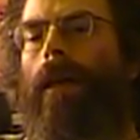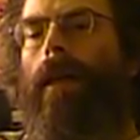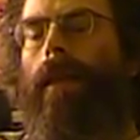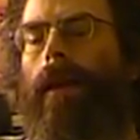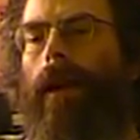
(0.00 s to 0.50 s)

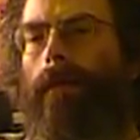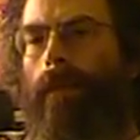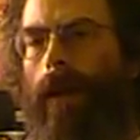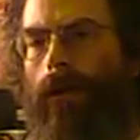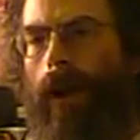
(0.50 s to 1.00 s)
the game
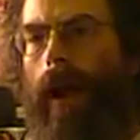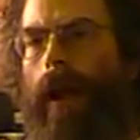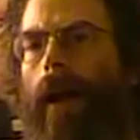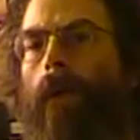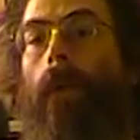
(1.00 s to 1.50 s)
may drag
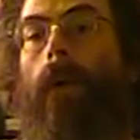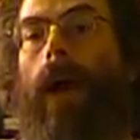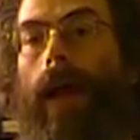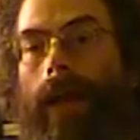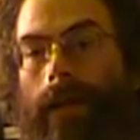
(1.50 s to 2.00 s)
out
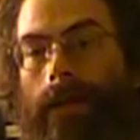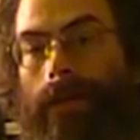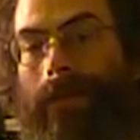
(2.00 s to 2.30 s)
way too